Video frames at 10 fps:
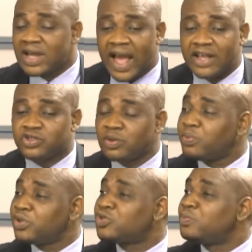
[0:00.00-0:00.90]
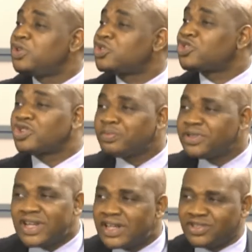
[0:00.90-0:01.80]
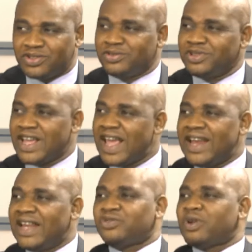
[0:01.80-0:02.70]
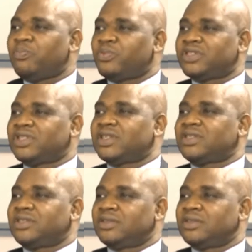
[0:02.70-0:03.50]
are supposed to be subject to the electoral process.